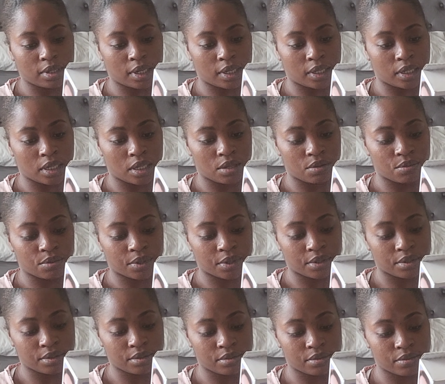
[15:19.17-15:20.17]
I need
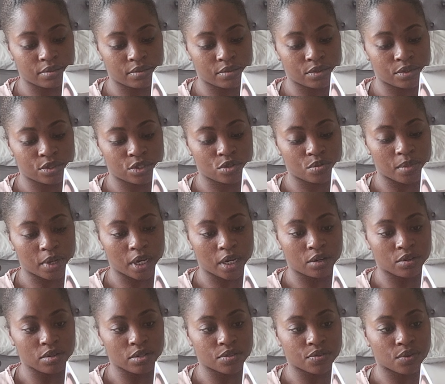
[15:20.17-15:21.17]
what? Two
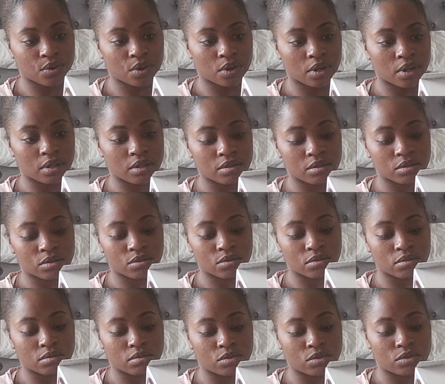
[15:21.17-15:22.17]
batteries for it,
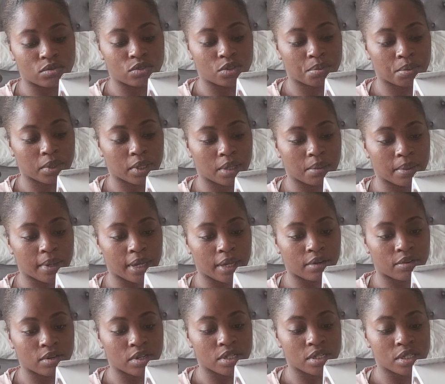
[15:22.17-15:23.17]
two AAA
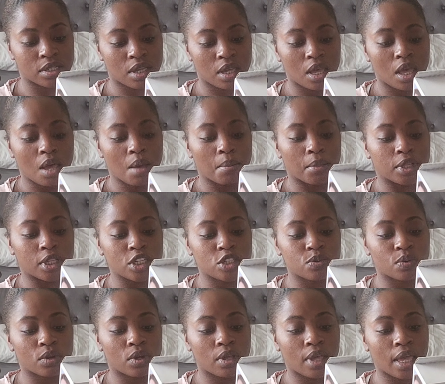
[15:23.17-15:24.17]
batteries. But
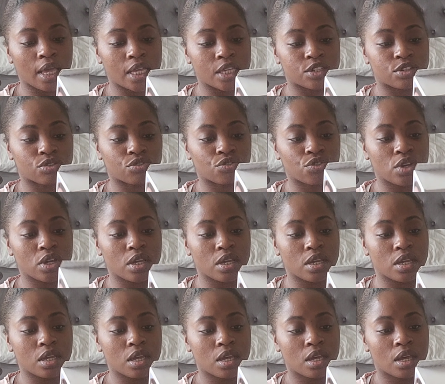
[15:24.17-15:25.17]
this one has
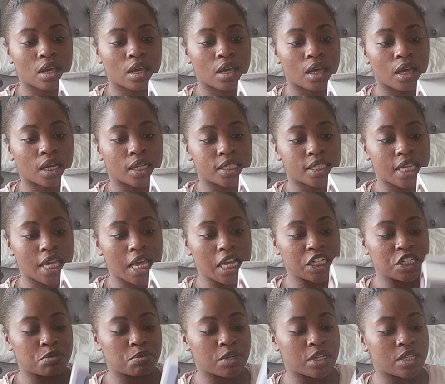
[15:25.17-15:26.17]
three
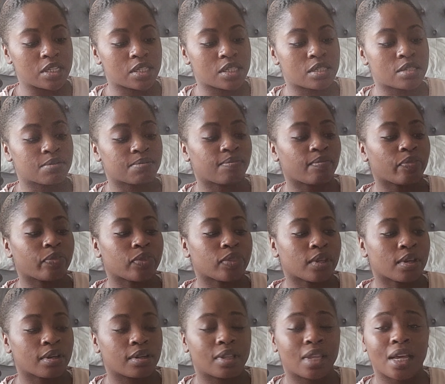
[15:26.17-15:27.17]
attachments.
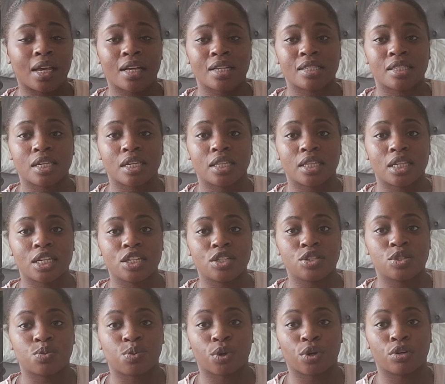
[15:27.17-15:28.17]
Like I said,
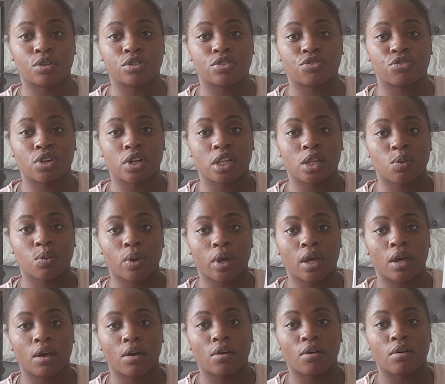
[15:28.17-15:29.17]
these works really
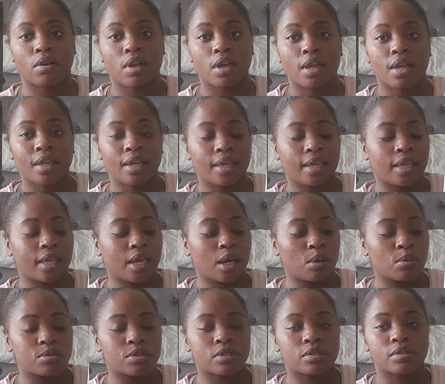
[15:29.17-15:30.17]
well. It
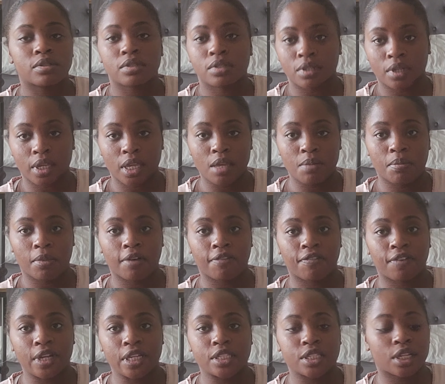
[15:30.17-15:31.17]
helps to keep my
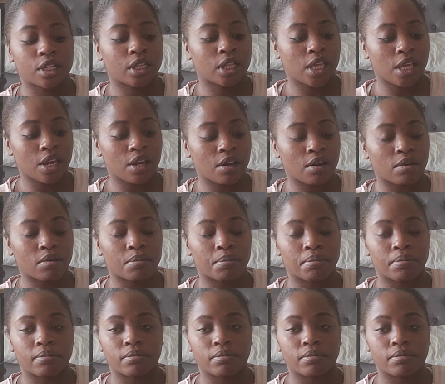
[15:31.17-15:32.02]
face clear.